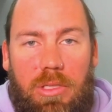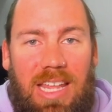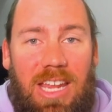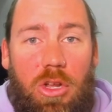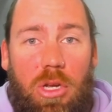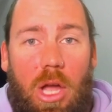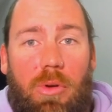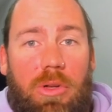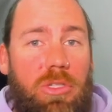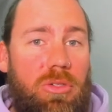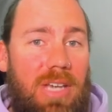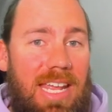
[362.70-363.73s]
that you're going
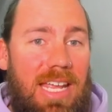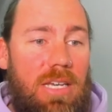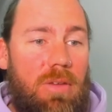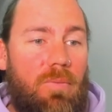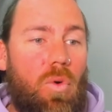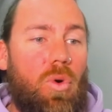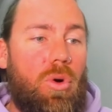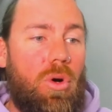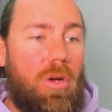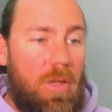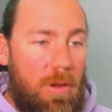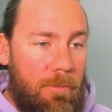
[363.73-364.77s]
to need
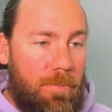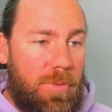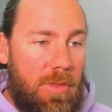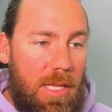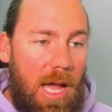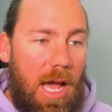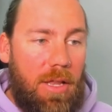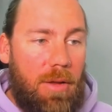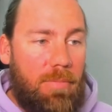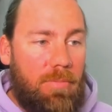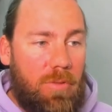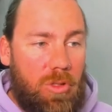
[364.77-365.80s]
for the other
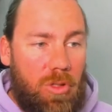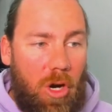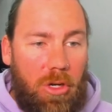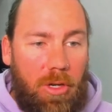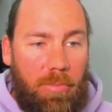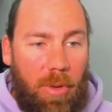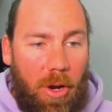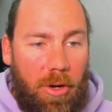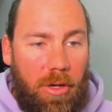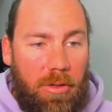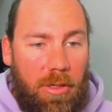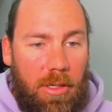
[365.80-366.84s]
drone
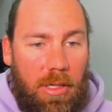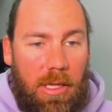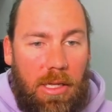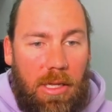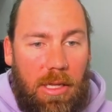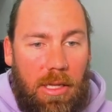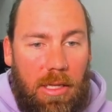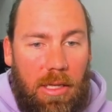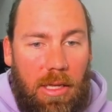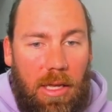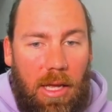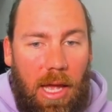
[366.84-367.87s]
component?
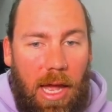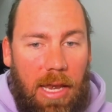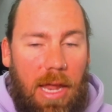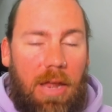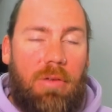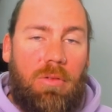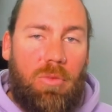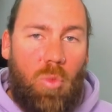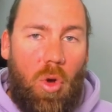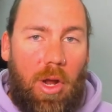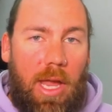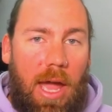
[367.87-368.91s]
And then
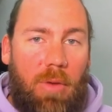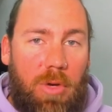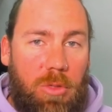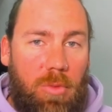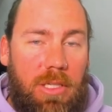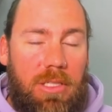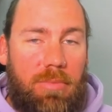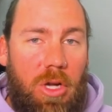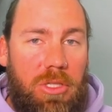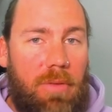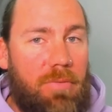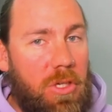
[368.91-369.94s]
work out which one's the
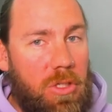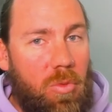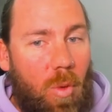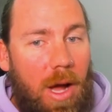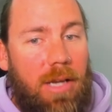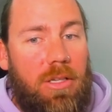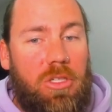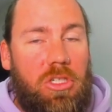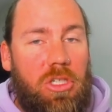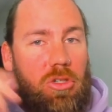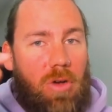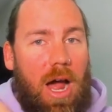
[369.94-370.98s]
most efficient one to
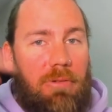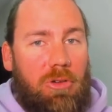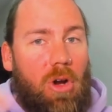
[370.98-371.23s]
just craft.